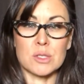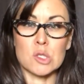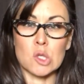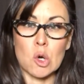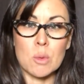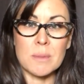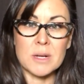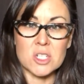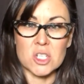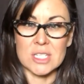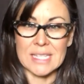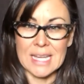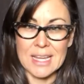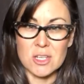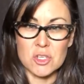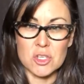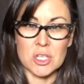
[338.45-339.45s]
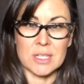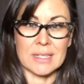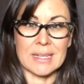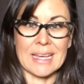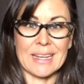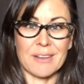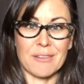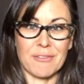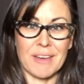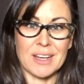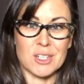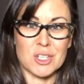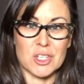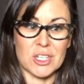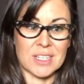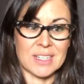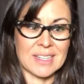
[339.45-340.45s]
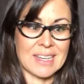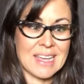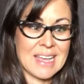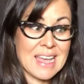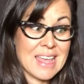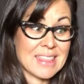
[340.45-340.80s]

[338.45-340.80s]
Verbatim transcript: so much attention and affection